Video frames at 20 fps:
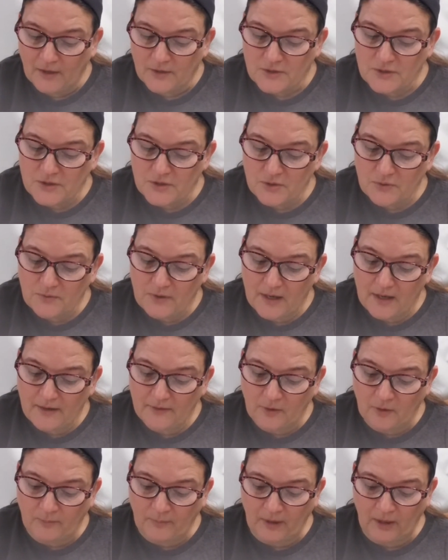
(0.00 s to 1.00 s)
Two
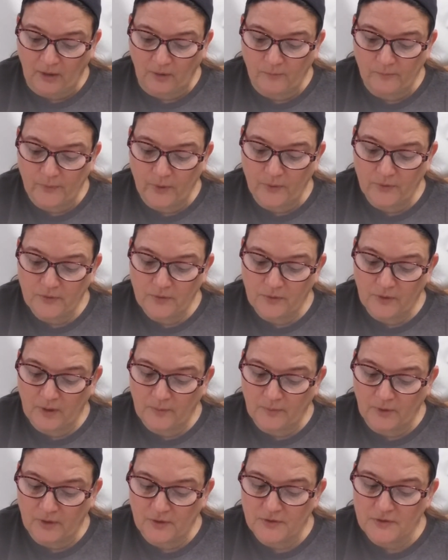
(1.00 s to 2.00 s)
other men, both
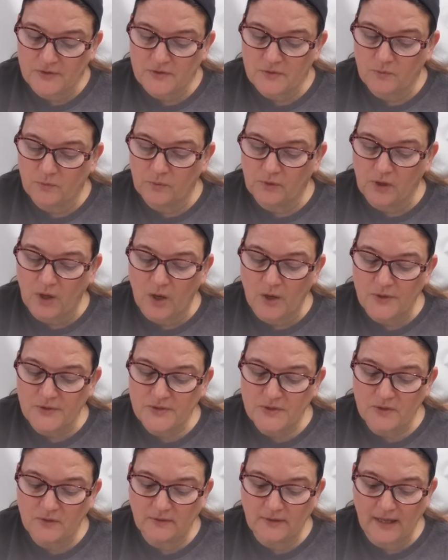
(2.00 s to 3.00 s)
criminals, were
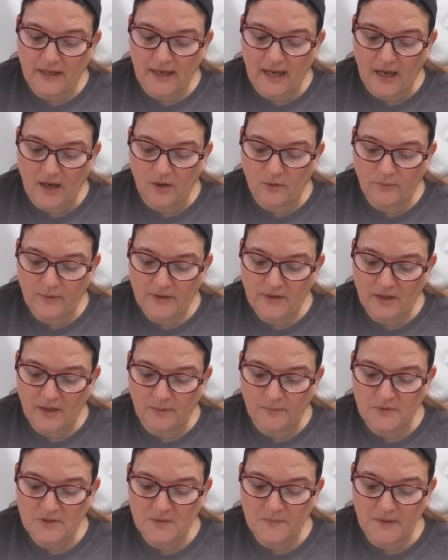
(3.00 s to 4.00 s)
also led out with
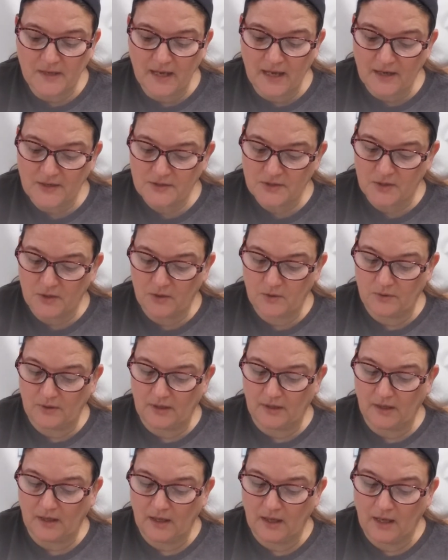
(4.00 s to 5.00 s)
him to be
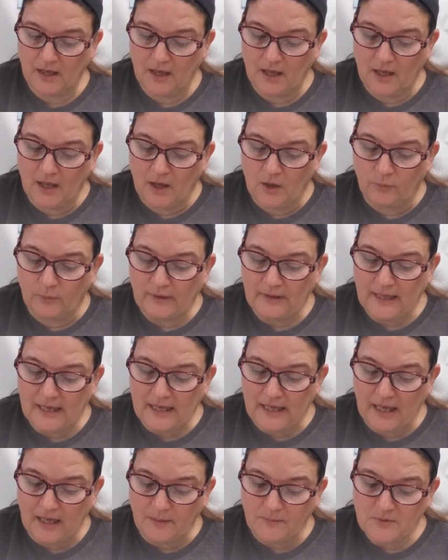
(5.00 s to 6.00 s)
executed. When they
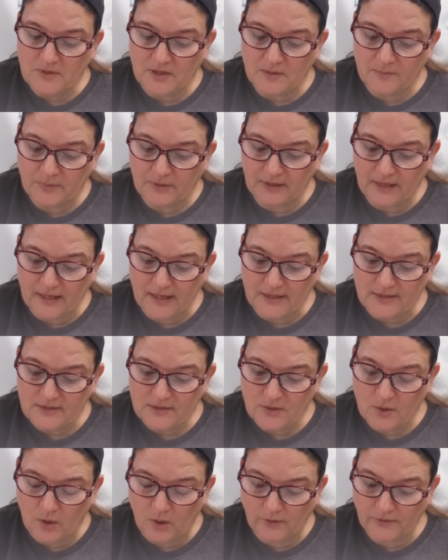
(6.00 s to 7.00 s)
came to the place
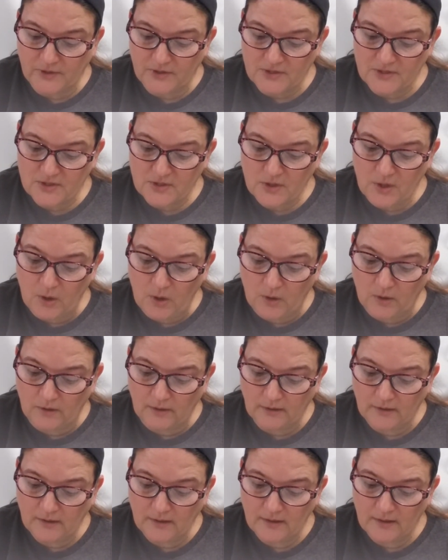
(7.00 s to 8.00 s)
called the
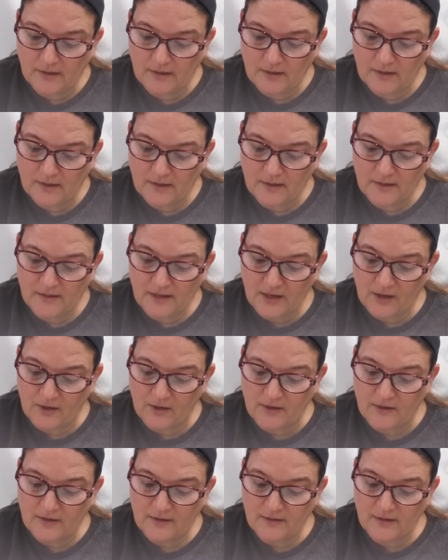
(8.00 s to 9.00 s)
skull,
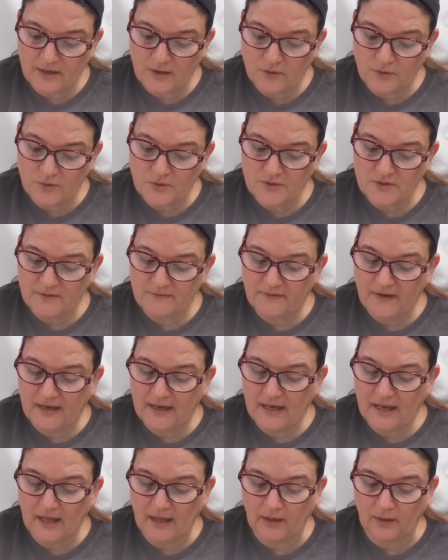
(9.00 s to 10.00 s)
there they crucified
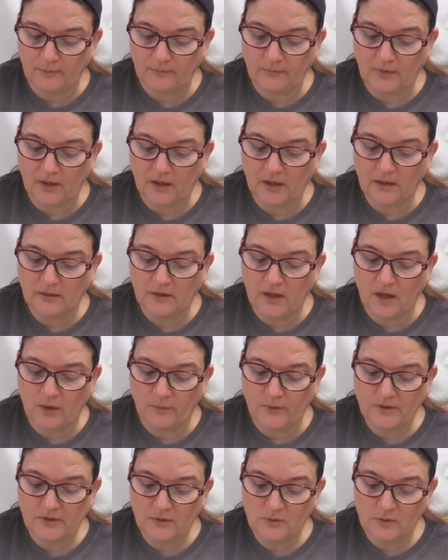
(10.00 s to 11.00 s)
him along
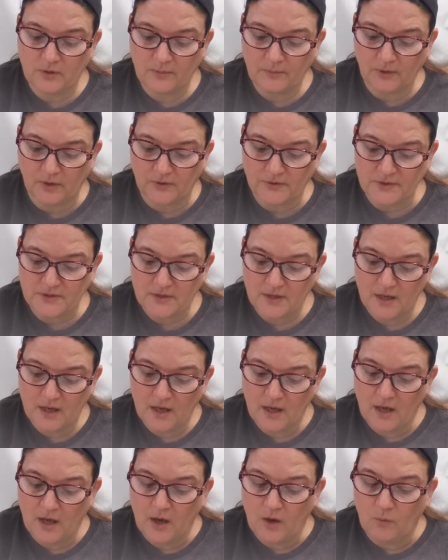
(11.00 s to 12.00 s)
with the criminals,
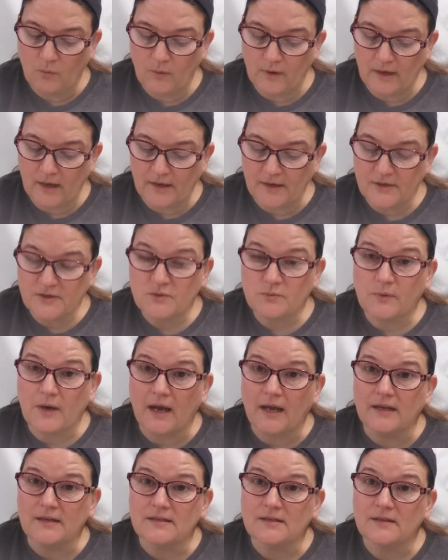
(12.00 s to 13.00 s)
one on his
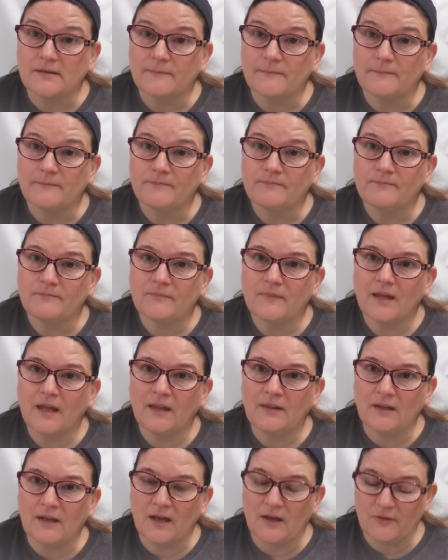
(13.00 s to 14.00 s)
right
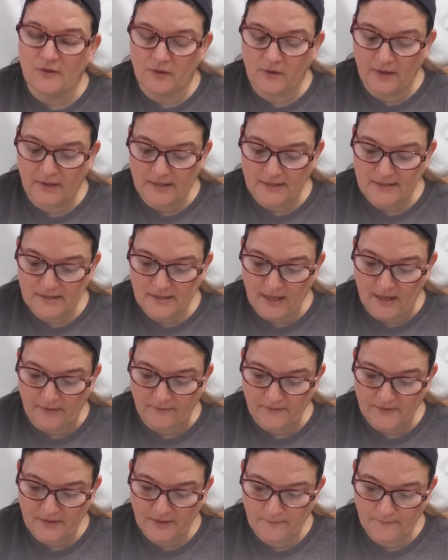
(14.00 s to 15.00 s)
and the other on his
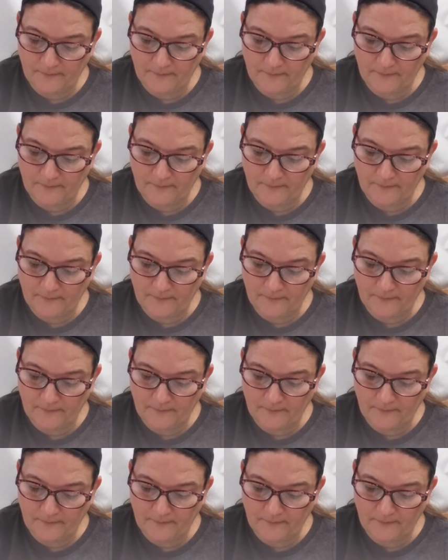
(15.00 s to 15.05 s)
left.